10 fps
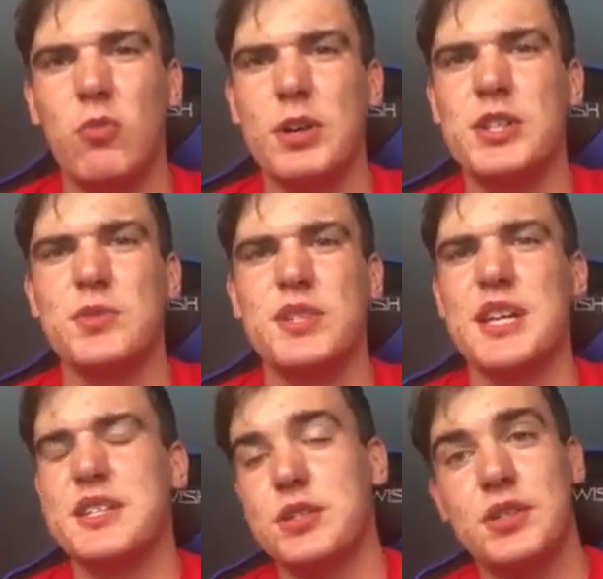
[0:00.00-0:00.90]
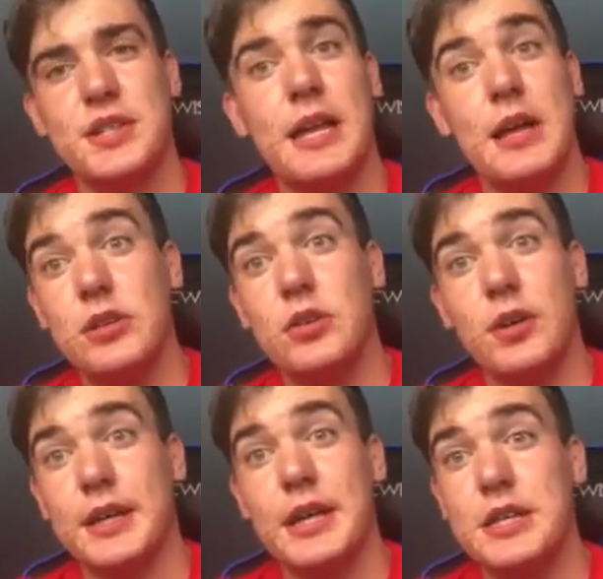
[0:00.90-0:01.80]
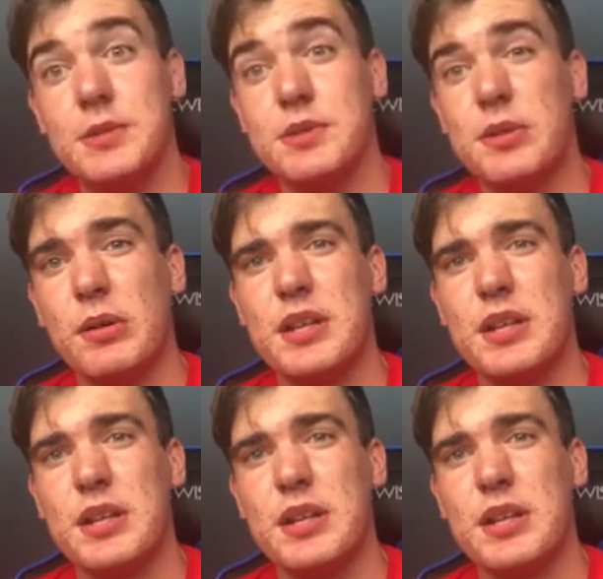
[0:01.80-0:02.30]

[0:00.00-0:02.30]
Regional settings, you can see there, United Kingdom as well.